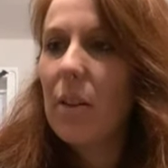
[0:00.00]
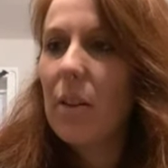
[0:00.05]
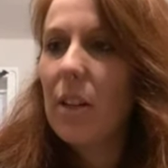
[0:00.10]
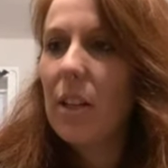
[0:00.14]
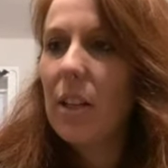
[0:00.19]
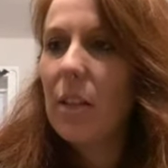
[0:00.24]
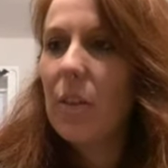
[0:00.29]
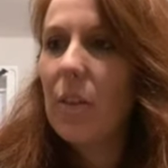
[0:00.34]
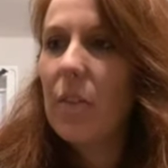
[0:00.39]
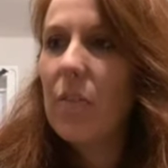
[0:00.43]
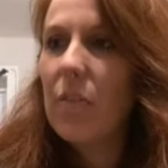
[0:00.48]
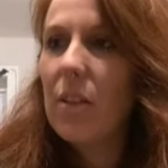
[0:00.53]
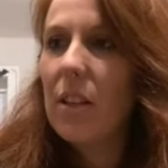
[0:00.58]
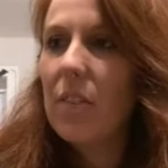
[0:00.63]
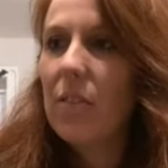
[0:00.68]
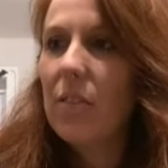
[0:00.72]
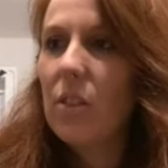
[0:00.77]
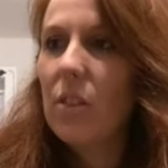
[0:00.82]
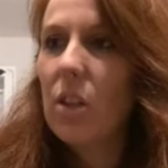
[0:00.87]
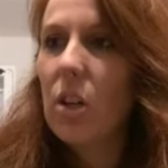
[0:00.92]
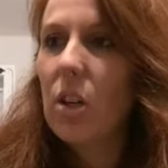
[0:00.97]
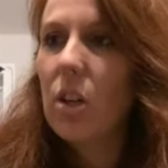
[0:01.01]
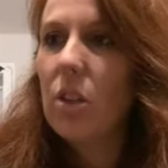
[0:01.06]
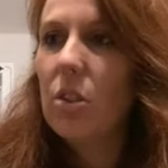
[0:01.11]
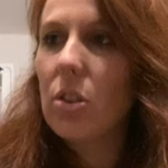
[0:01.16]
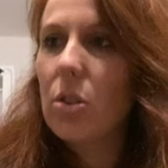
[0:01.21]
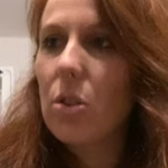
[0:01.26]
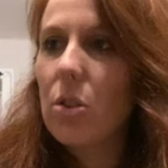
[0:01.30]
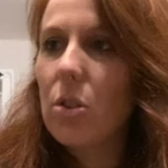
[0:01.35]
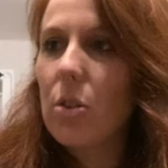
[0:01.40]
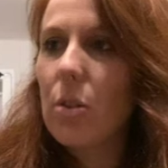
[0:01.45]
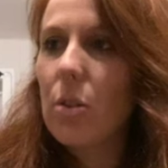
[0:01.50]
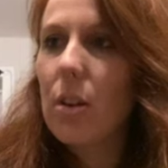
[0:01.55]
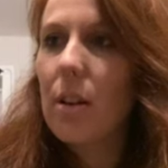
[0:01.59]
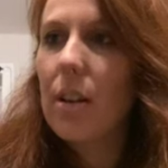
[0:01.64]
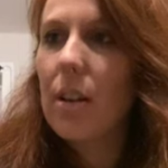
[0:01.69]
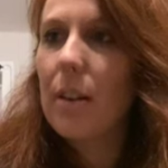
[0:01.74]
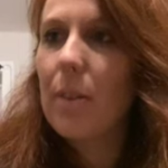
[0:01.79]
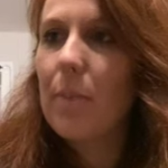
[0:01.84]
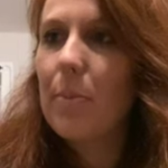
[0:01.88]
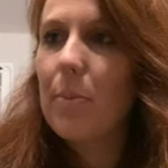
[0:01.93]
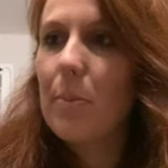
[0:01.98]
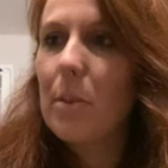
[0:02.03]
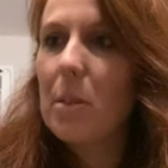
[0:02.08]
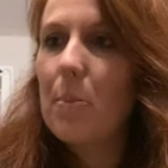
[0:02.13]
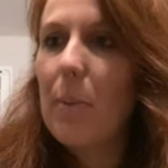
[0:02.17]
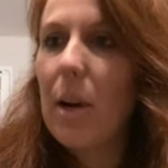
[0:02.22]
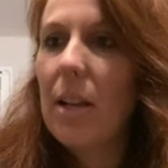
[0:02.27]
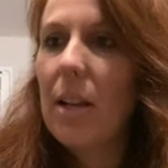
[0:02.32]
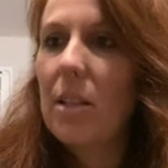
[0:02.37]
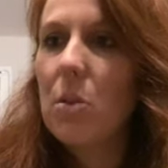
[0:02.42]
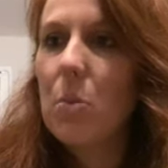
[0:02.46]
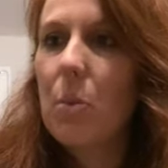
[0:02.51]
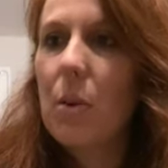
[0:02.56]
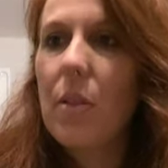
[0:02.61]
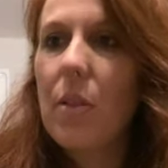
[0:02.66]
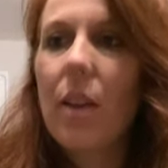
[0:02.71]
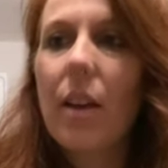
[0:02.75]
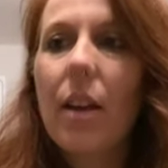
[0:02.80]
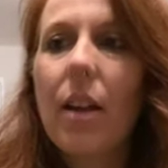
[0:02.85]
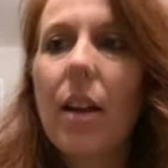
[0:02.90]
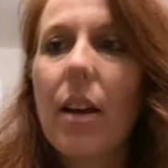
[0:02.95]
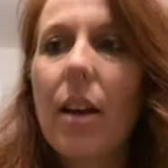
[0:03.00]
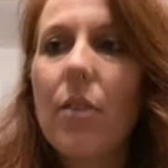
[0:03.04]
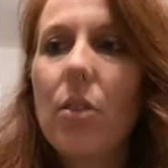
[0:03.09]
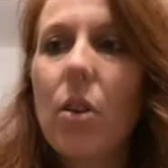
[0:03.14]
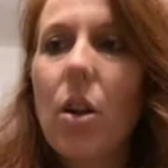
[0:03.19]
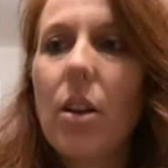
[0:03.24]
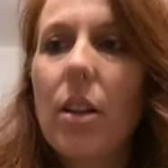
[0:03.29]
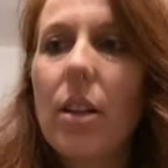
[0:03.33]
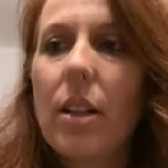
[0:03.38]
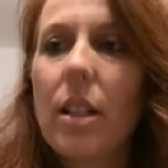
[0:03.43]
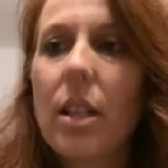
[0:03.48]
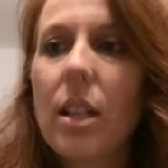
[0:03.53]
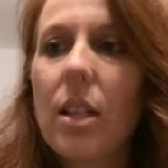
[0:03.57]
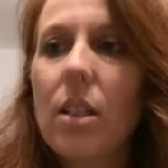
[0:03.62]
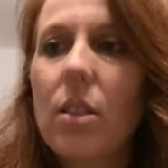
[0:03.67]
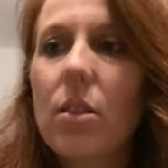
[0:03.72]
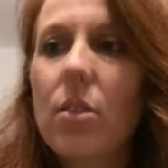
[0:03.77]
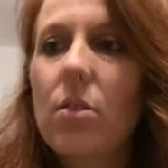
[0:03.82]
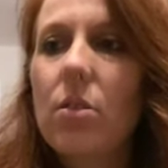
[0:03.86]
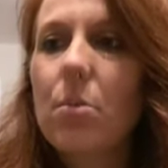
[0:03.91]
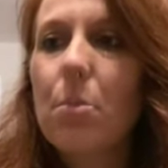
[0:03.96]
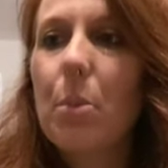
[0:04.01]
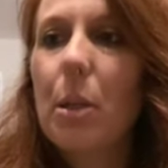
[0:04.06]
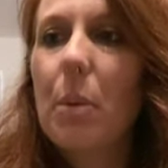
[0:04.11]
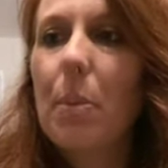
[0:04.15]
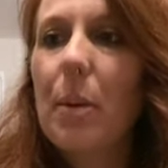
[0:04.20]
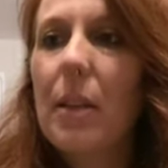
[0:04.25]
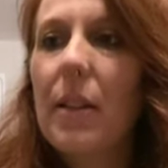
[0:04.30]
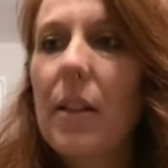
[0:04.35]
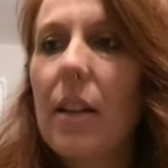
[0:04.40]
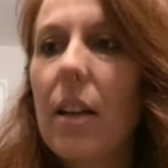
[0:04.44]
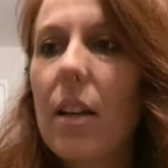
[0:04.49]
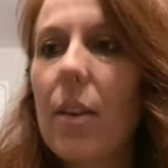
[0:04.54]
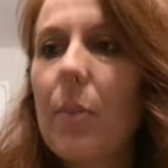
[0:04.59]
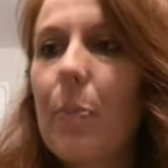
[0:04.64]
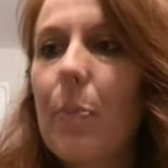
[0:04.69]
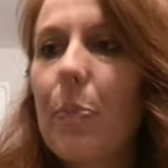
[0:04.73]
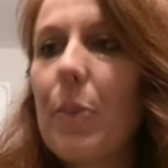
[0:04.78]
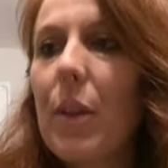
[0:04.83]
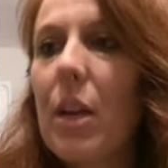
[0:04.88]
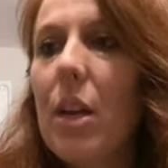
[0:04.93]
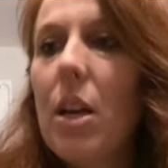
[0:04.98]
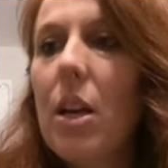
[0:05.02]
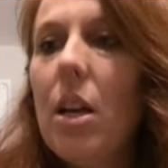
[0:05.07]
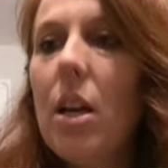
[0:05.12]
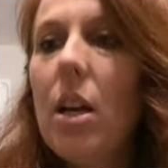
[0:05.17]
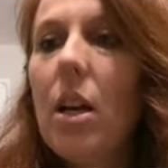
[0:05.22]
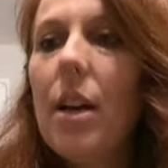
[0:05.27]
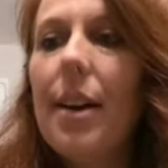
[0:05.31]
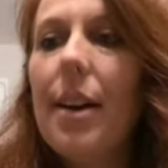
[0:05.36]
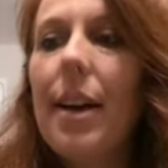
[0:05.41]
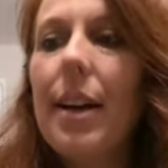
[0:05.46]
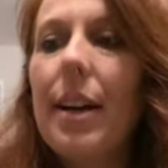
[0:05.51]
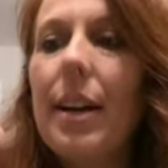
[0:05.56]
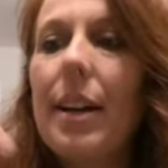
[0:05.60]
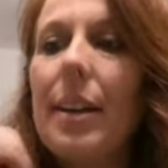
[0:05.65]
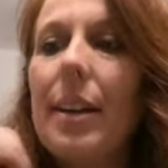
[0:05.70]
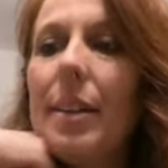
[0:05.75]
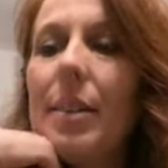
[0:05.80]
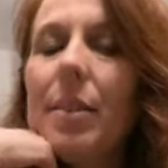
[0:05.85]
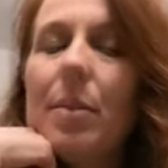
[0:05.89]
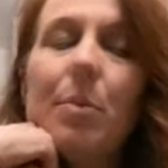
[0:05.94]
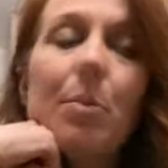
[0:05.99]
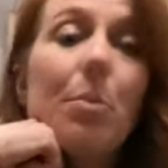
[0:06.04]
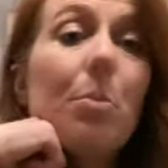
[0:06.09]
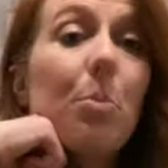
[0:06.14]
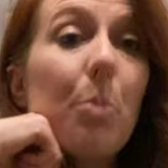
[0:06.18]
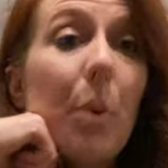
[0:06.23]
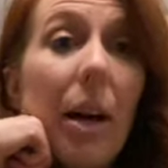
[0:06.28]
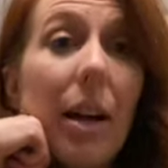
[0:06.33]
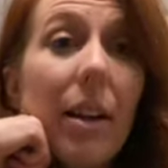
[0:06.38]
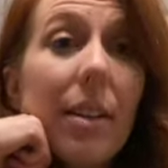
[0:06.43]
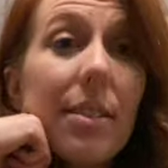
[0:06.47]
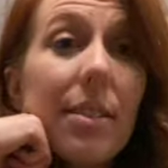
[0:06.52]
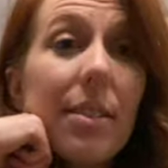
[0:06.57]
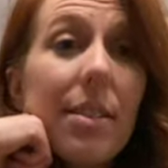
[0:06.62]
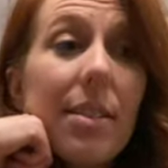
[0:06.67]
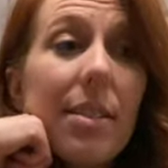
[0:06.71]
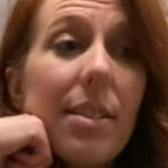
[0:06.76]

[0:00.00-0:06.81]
if they have large spots where they have rotted, I don't put them in there. But